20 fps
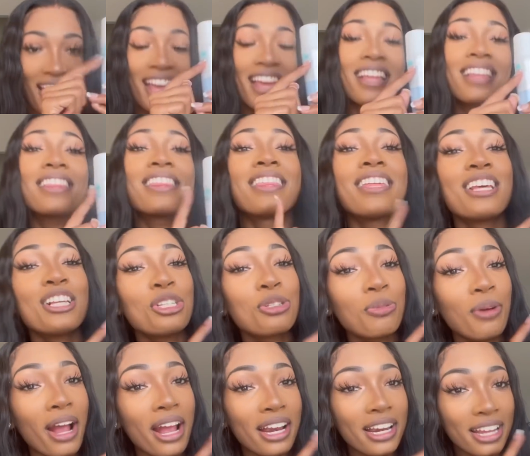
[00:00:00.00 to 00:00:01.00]
This
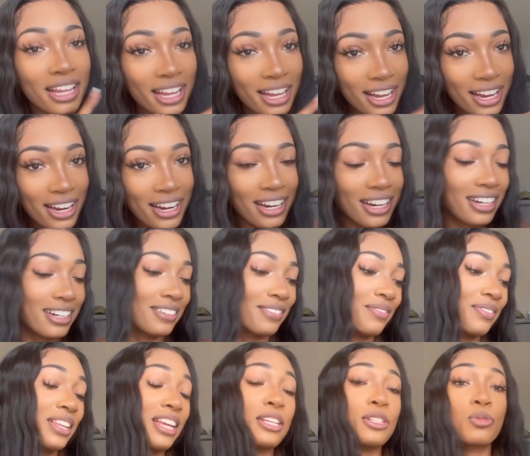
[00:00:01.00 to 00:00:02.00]
right here
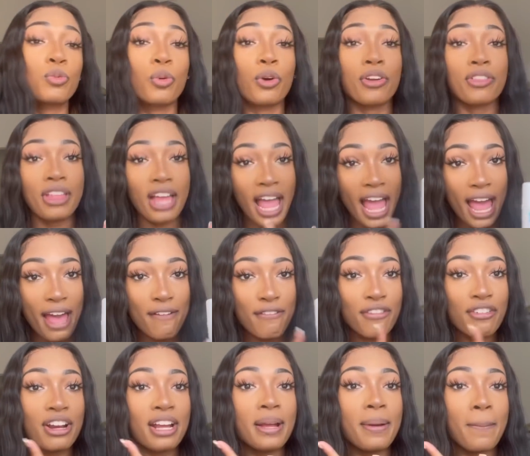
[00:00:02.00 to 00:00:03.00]
is worth
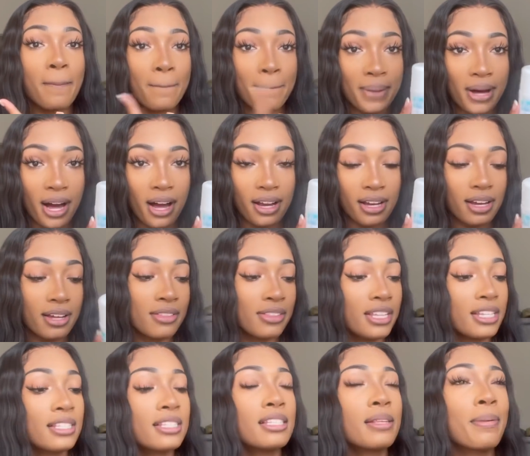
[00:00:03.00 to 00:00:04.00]
every buck.
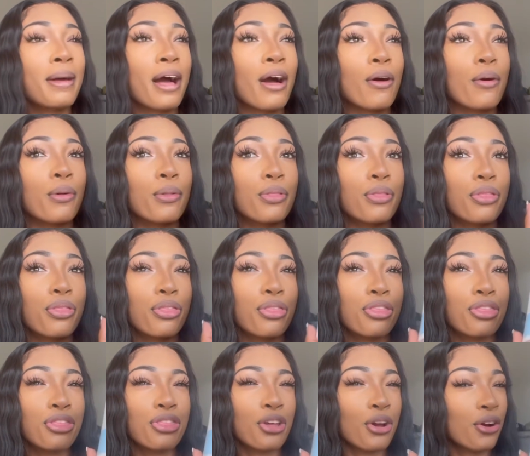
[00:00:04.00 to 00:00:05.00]
This is about
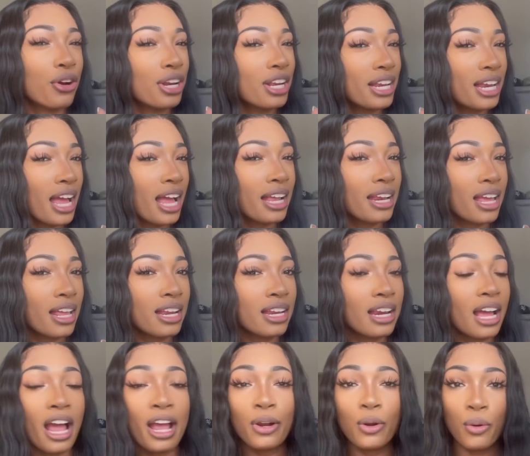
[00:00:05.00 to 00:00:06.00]

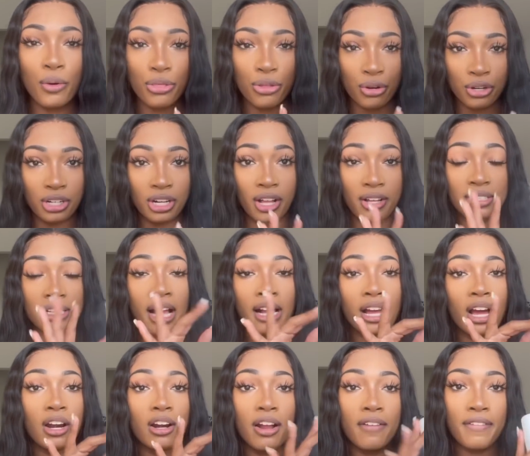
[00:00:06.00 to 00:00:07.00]
$39.99 or $30. I
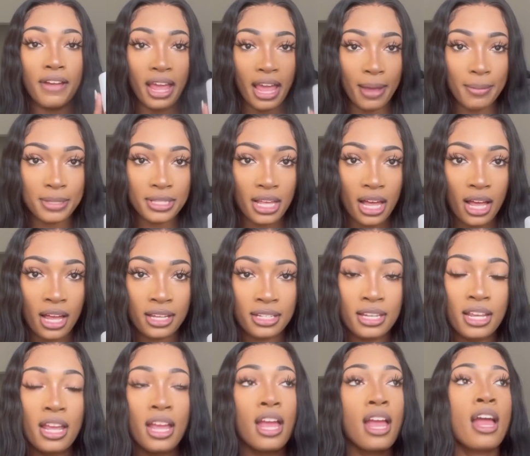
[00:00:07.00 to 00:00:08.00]
got it off of Amazon.
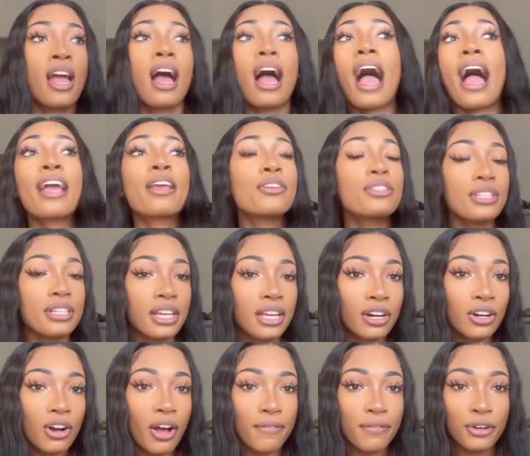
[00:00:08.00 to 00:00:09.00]
I used to get
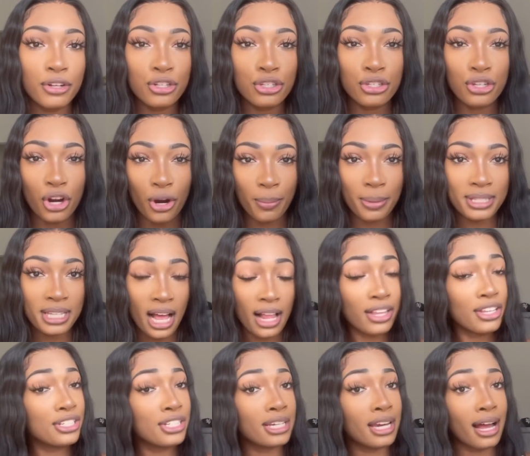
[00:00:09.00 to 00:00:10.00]
it off of
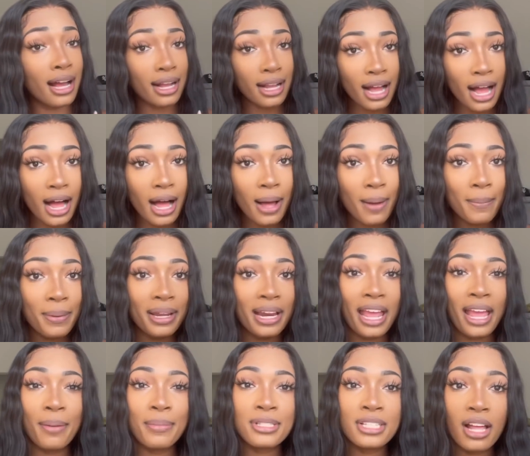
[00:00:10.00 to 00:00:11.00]
dermatology.com, but
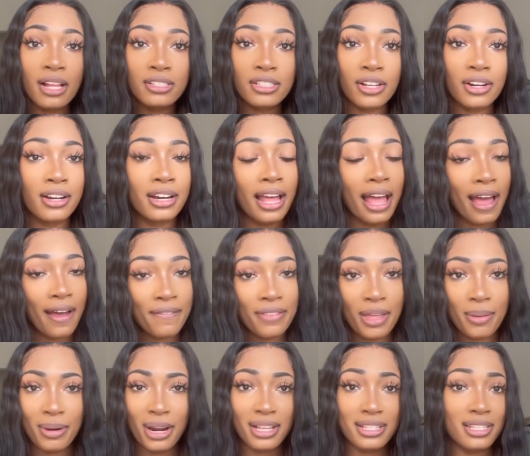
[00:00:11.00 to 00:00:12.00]
Amazon started to have
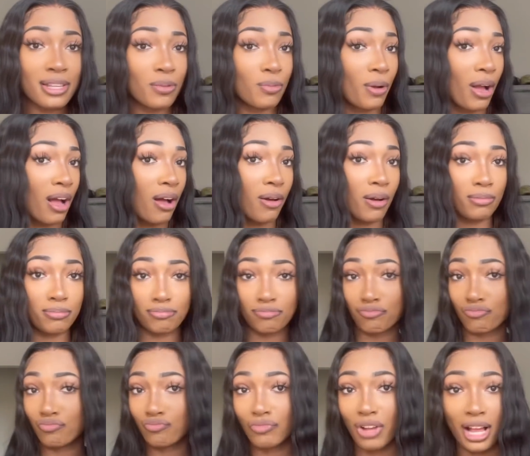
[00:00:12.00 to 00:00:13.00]
them, and I said, wow,
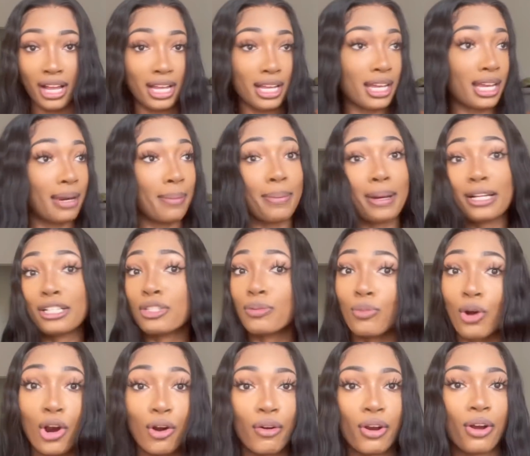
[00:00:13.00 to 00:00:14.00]
I can get it by
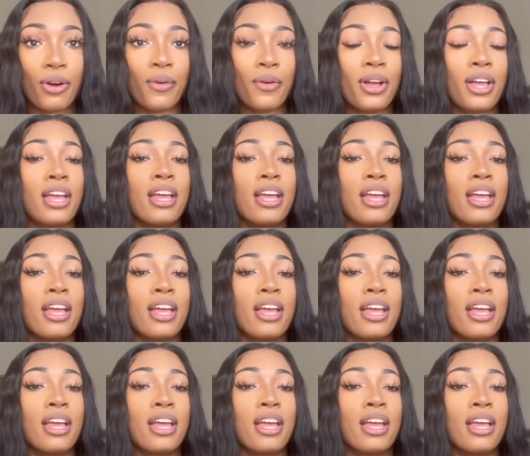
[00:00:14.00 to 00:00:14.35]
tomorrow.